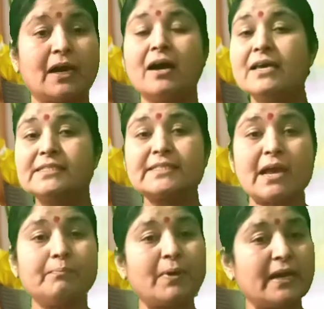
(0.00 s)
the
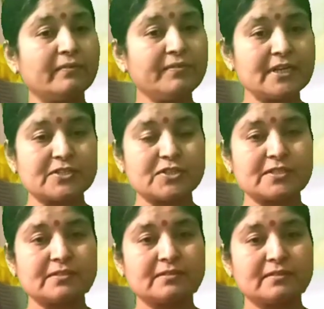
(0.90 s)
same
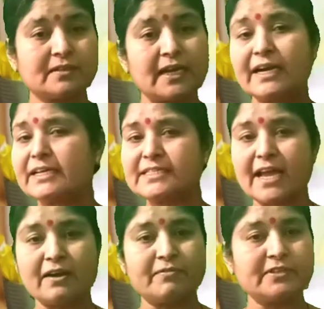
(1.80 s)
benefits,
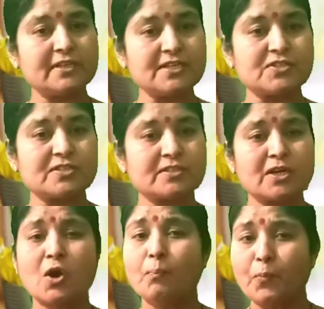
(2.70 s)

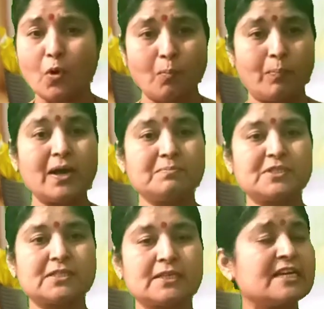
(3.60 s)
disadvantages,
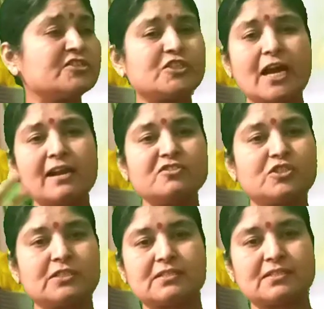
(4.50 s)
problems,
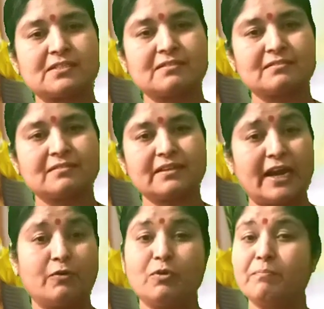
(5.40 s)
challenges,
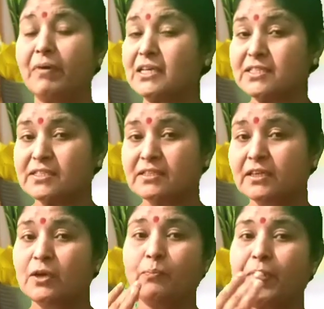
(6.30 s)
and we must
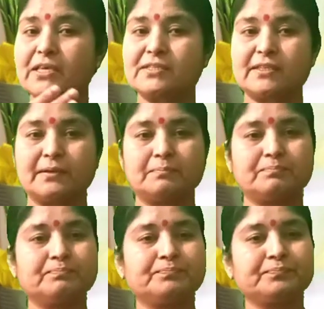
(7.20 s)
face them.
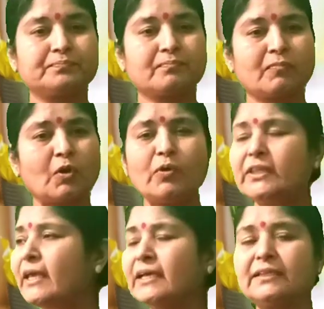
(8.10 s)
We
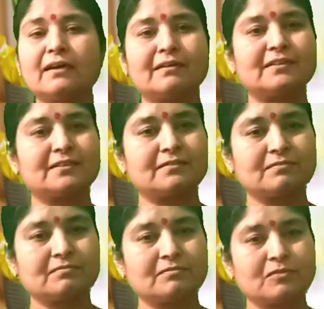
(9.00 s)
think that
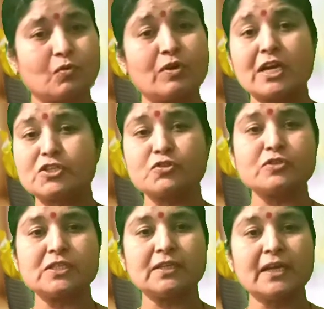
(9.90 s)
we are
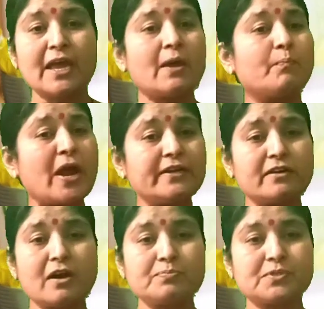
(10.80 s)
choosing a
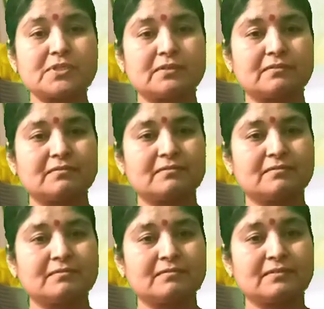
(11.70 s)
better option,
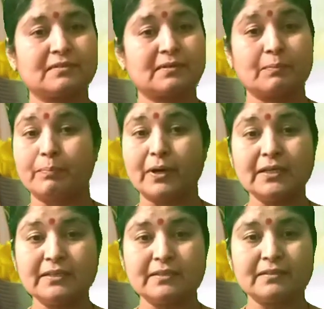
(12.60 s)

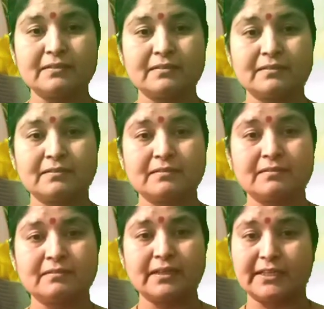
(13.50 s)
but
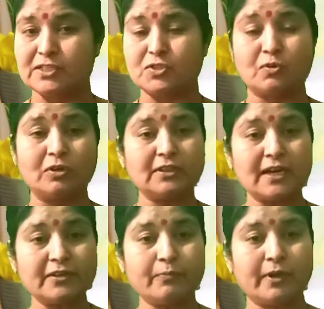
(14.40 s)
it is not
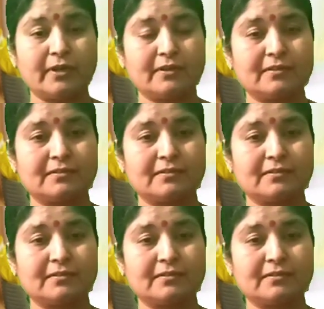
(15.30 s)
that way.